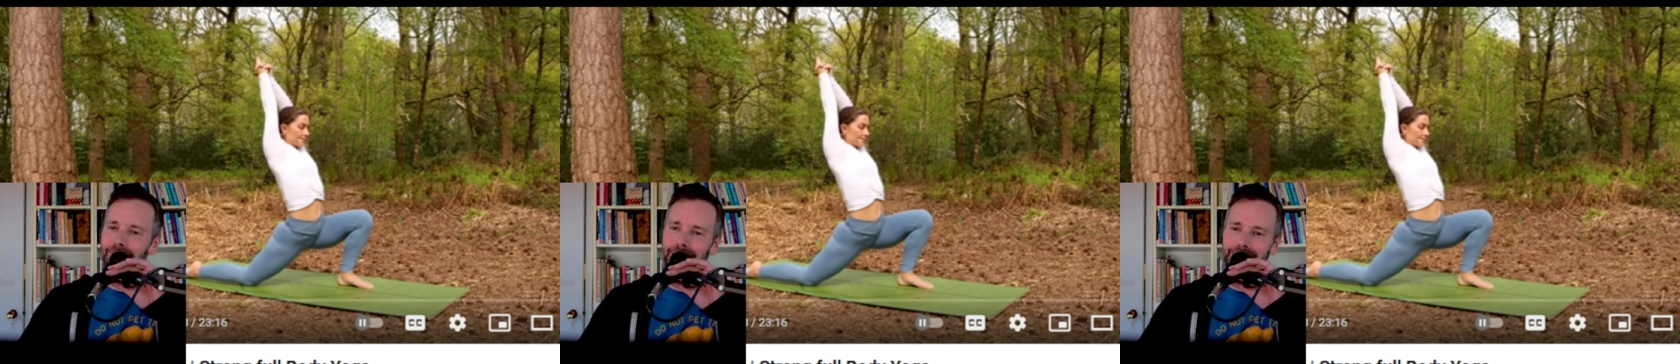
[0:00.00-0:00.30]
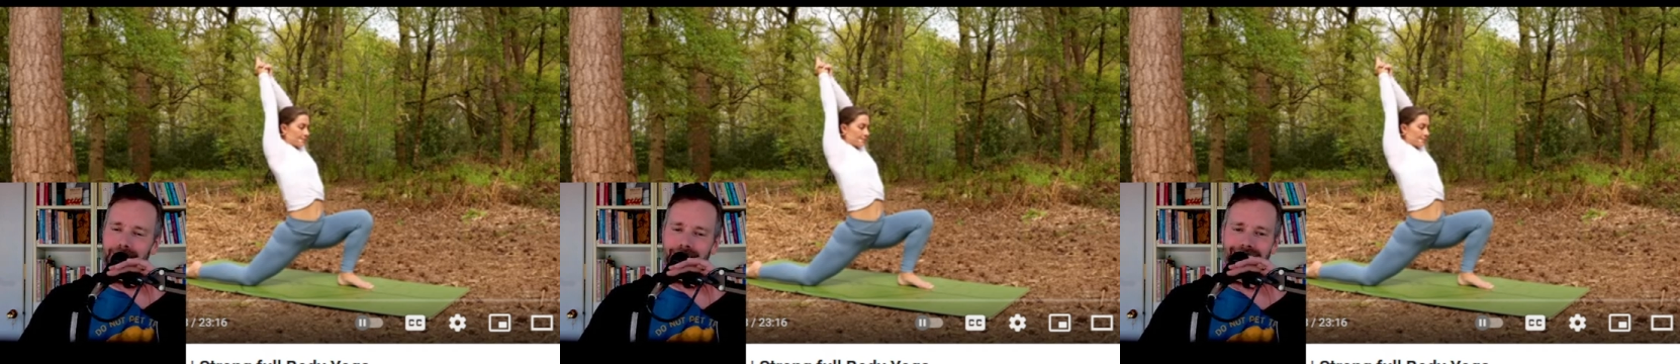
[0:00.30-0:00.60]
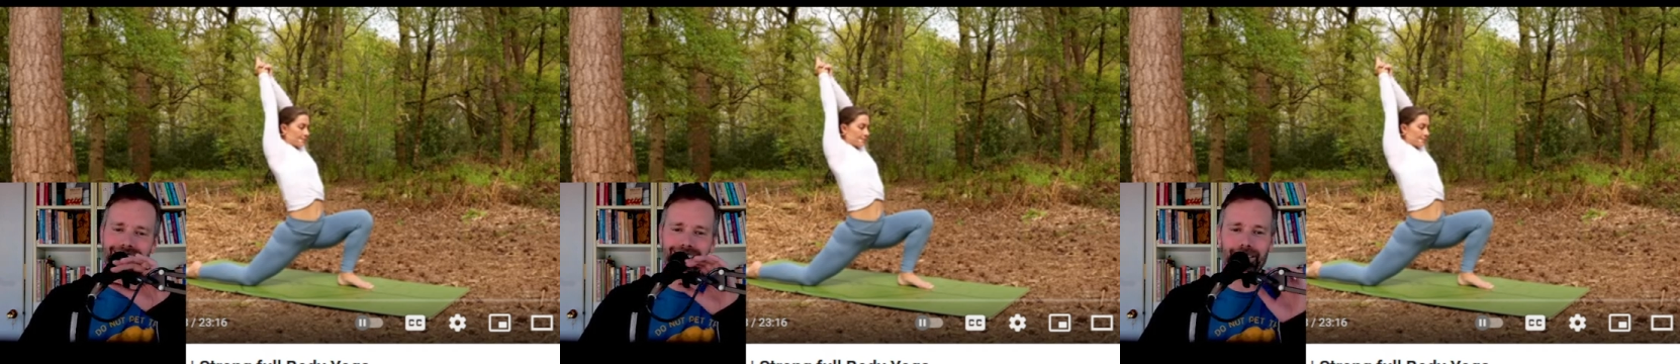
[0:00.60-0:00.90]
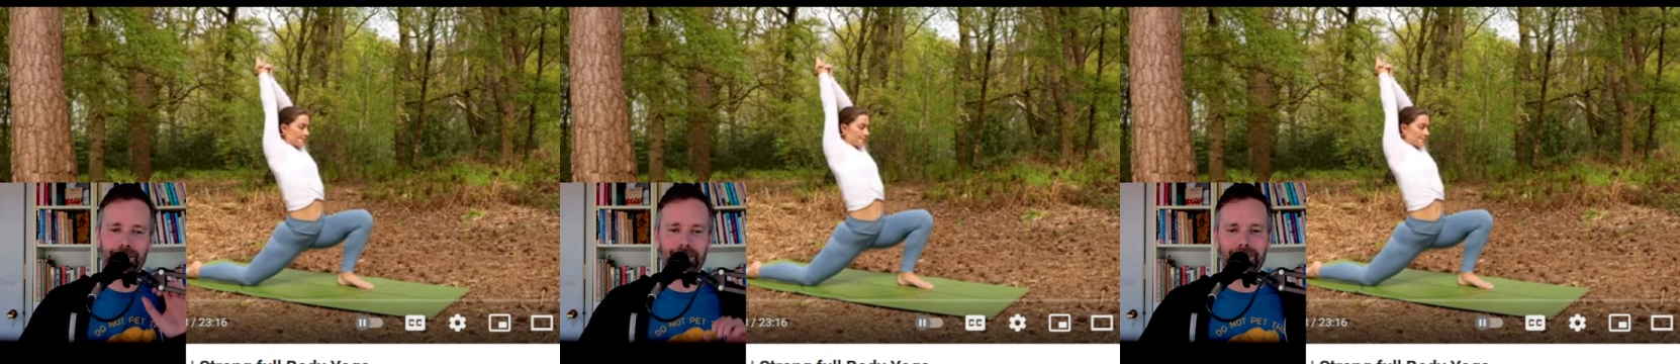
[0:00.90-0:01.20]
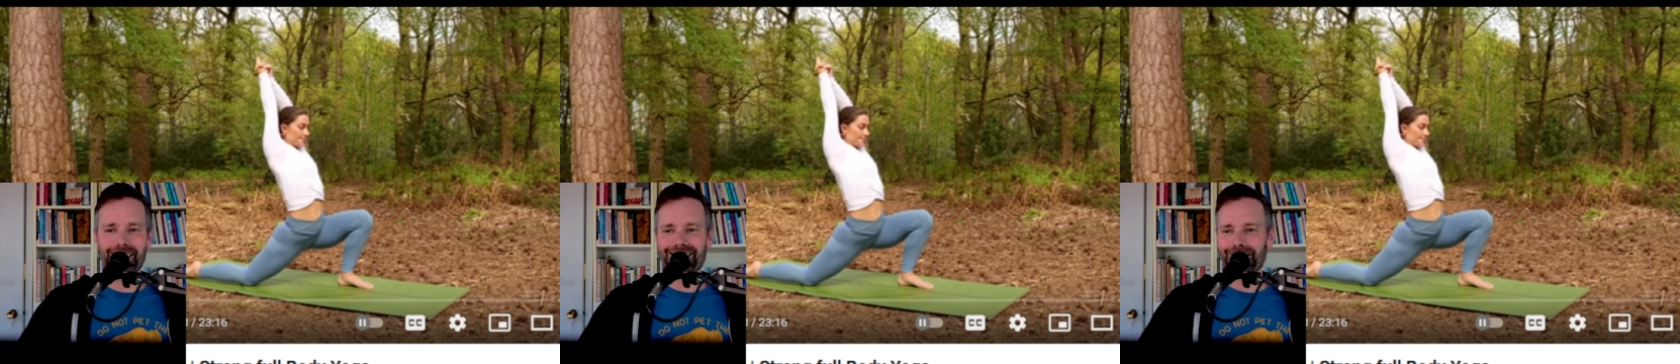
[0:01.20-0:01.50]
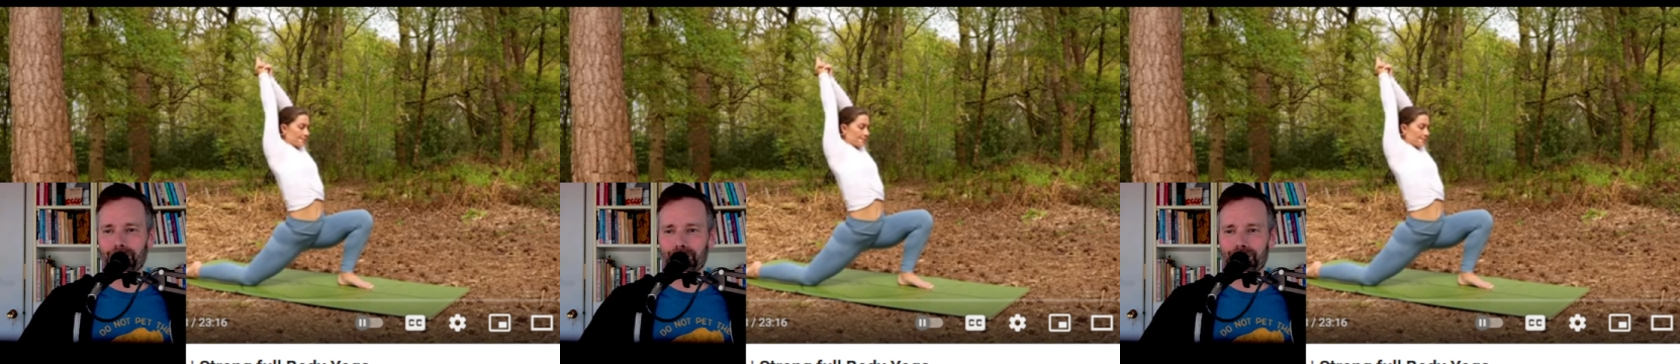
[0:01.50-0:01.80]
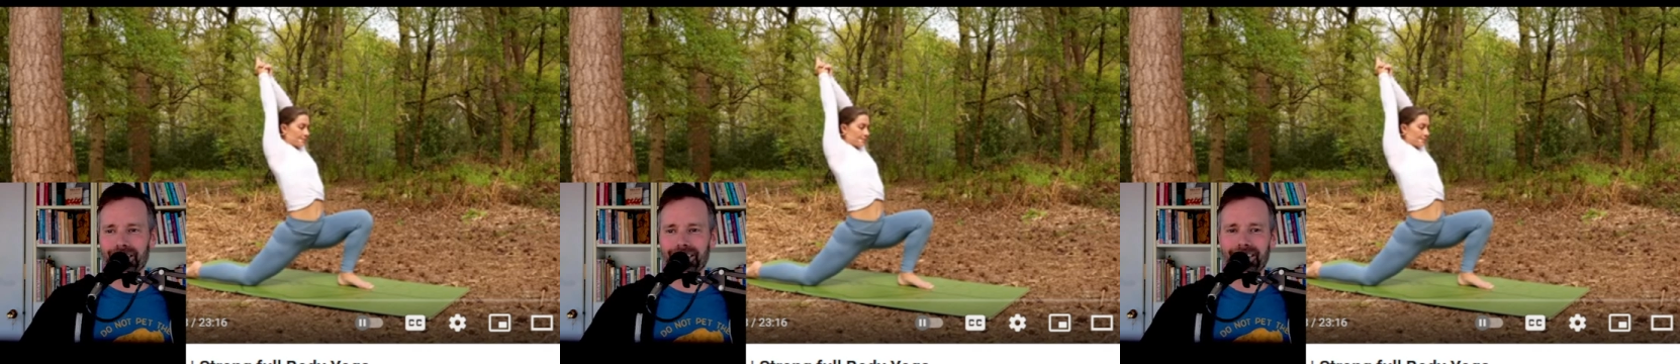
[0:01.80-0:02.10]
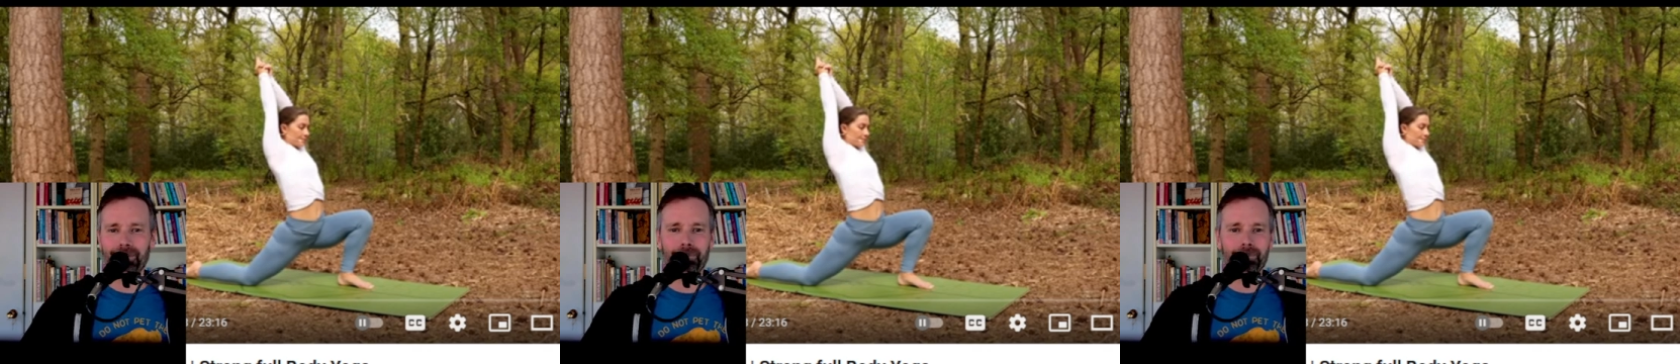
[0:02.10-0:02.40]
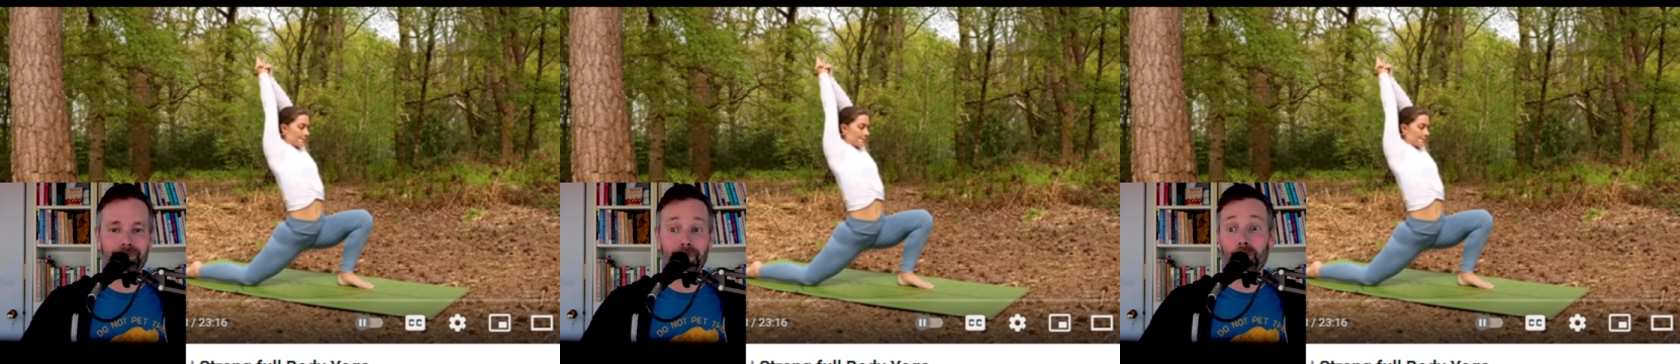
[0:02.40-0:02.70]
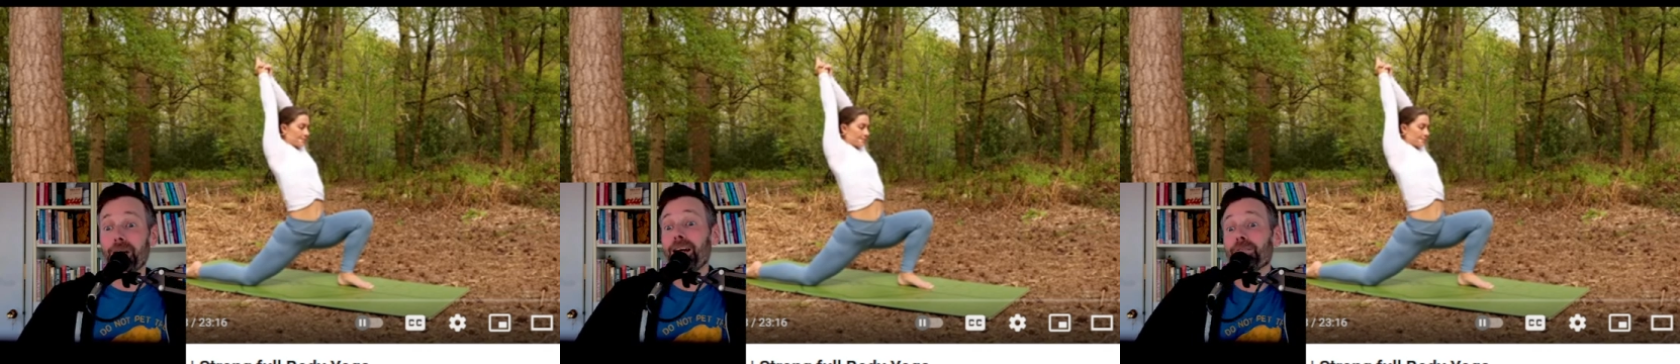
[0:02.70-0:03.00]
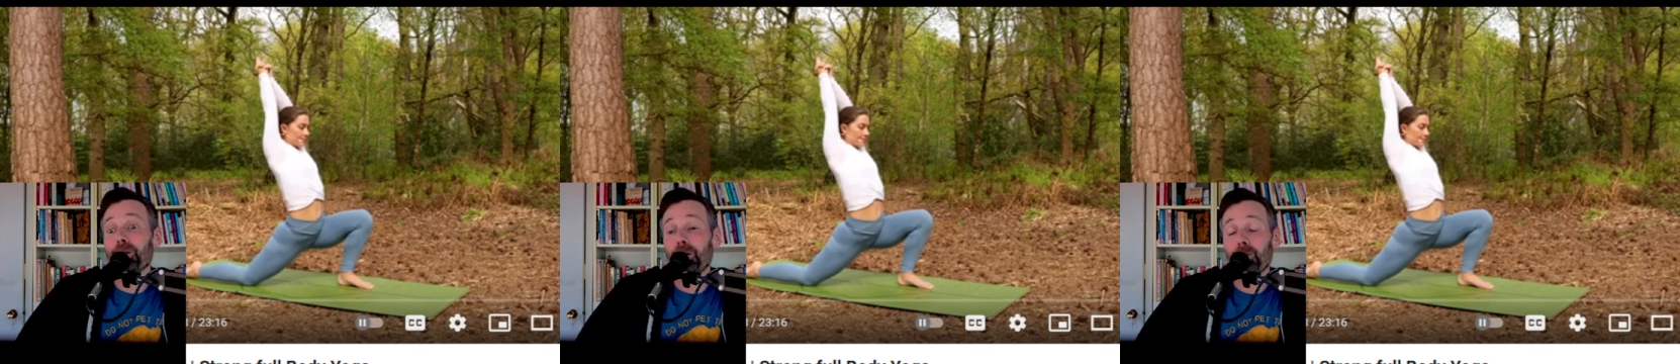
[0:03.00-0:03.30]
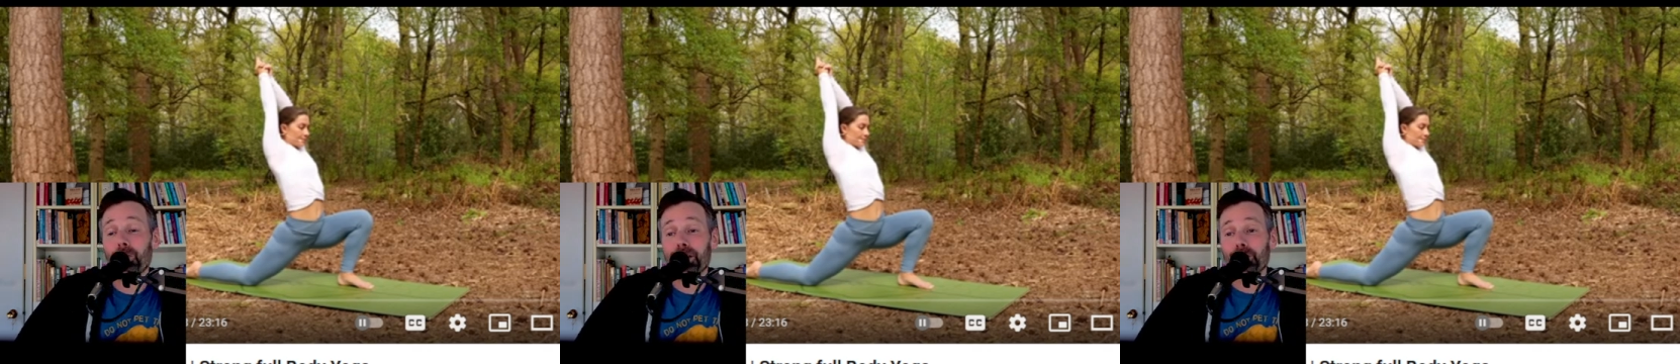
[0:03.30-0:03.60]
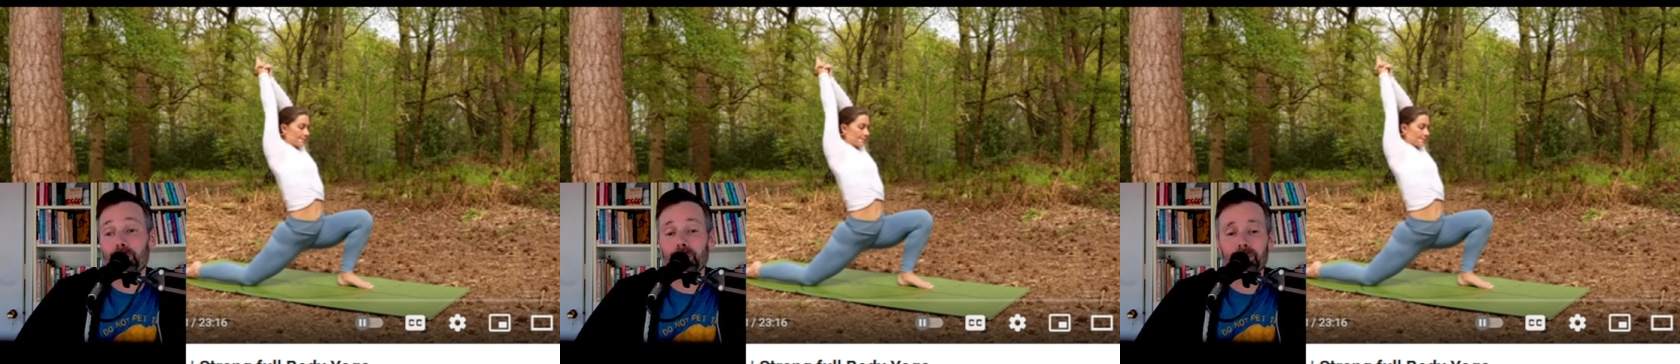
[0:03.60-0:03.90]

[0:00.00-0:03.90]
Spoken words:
That's a little silly. Whatever though, it's cool.